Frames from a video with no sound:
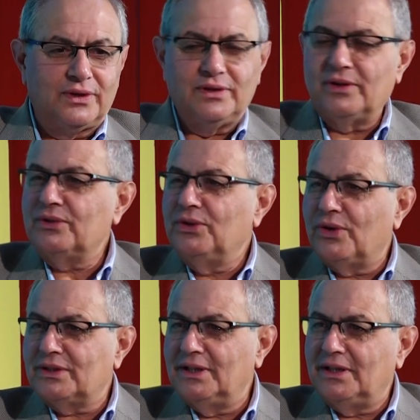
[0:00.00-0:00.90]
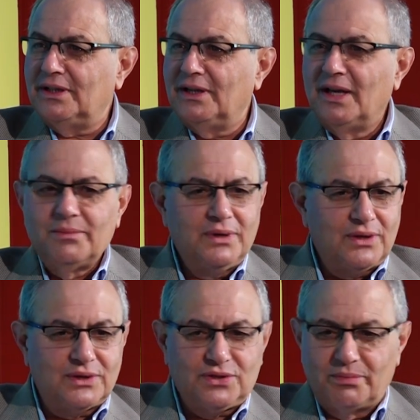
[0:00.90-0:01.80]
or New York City
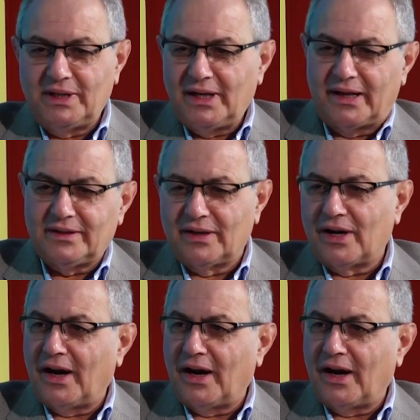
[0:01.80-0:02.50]
because so many other